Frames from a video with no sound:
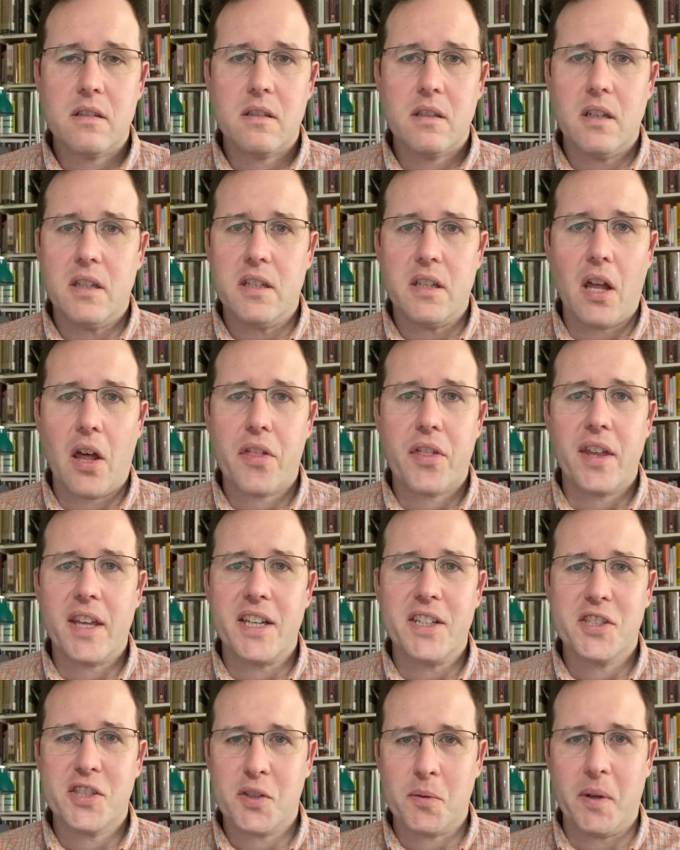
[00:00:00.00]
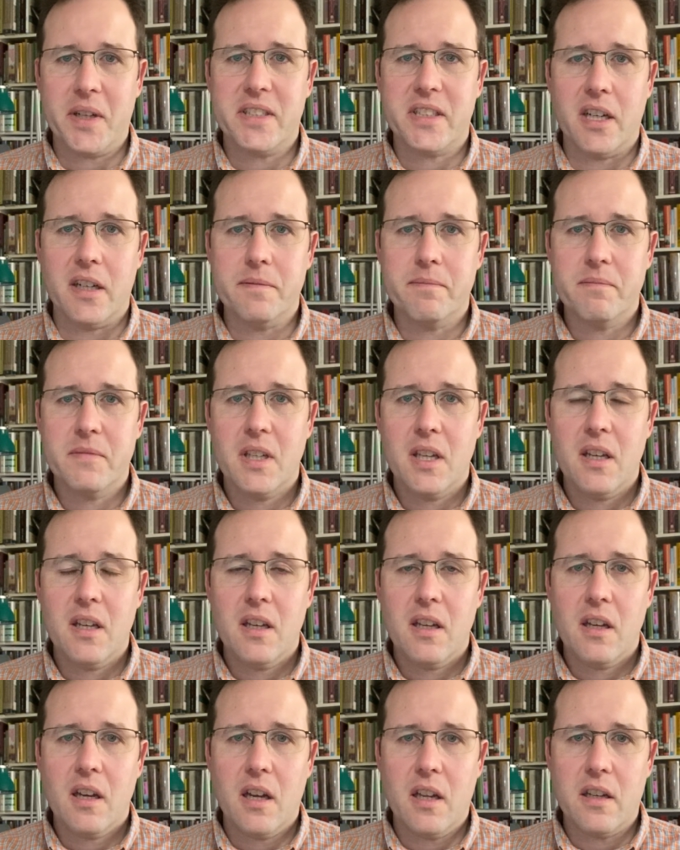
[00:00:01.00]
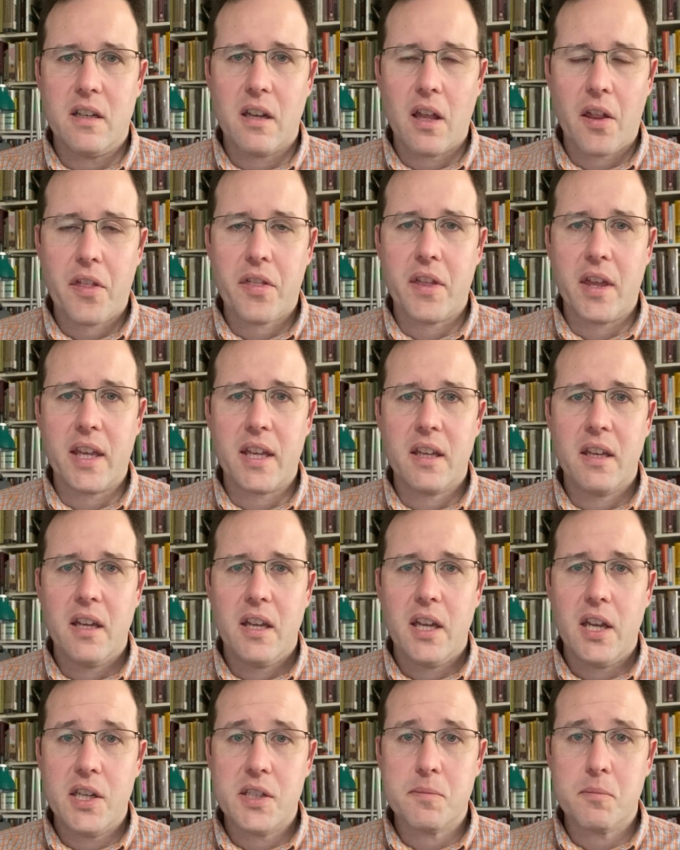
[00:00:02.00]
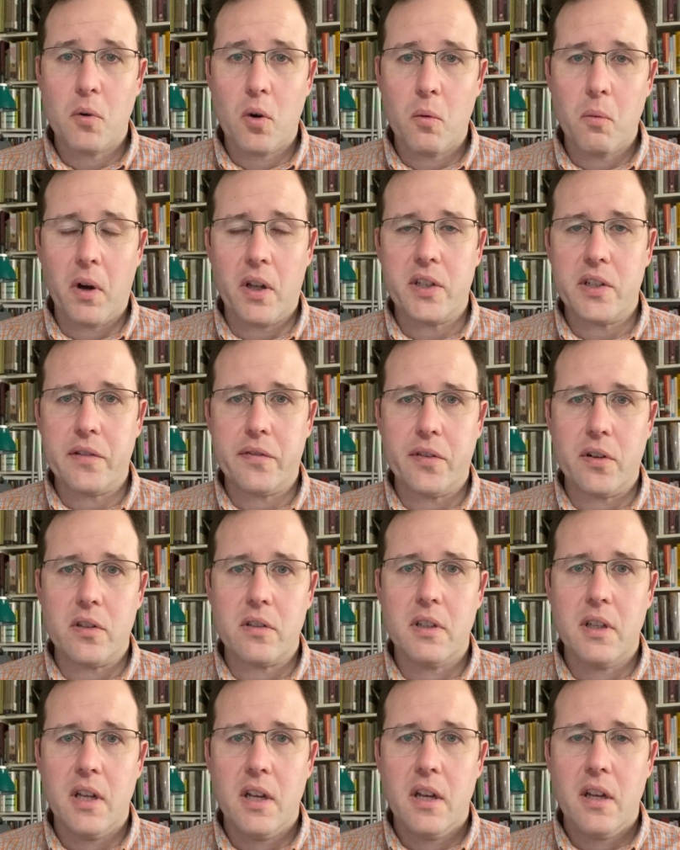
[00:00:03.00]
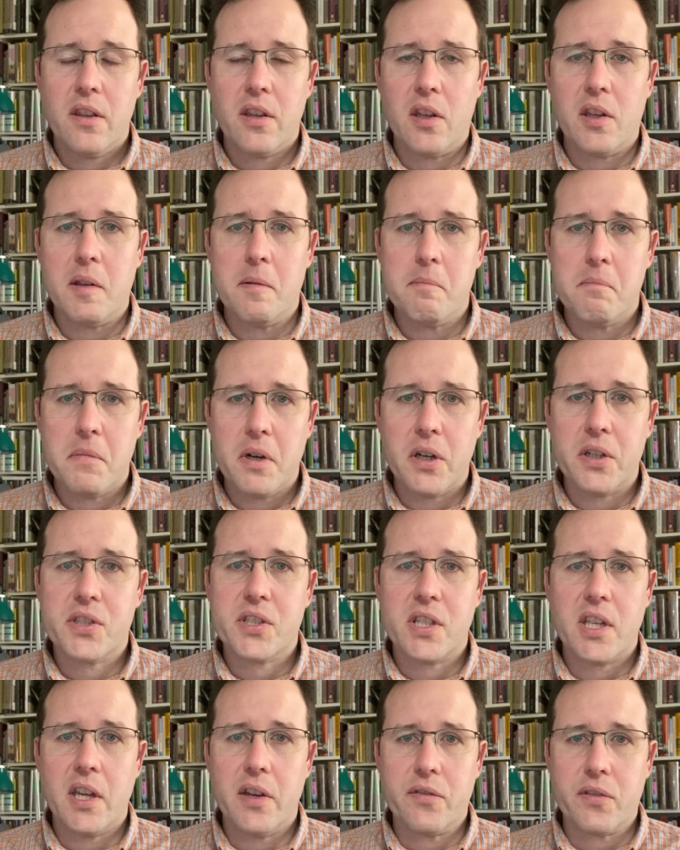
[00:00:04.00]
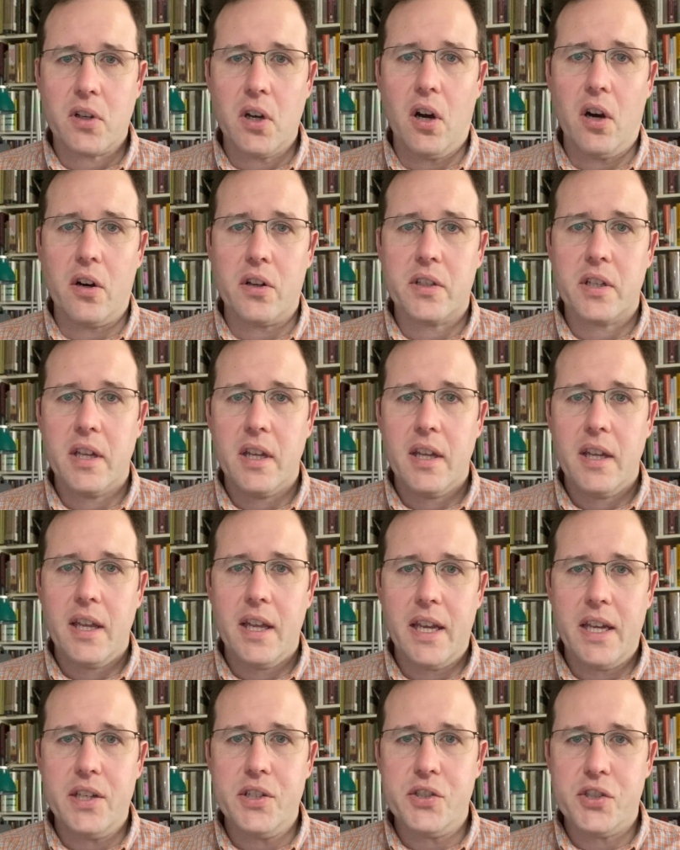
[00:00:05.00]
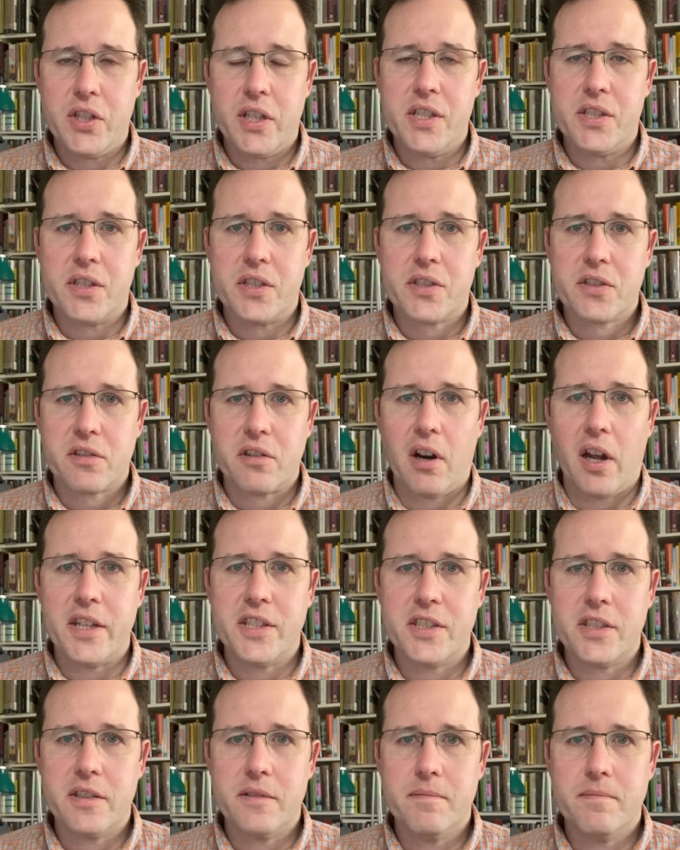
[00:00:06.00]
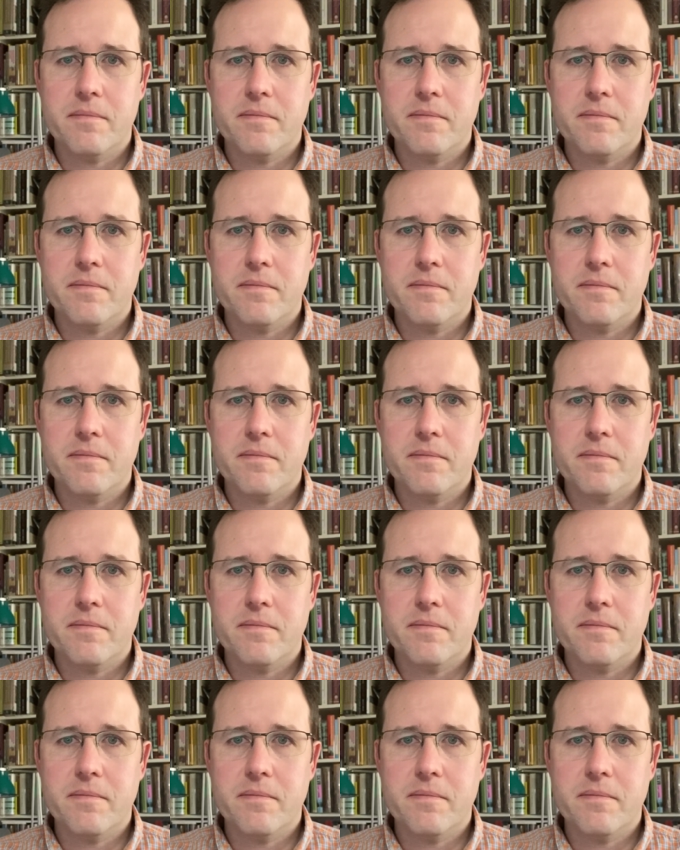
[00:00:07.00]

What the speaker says: And nothing is sweeter, and nothing is more wonderful than the mercy of God in Jesus Christ.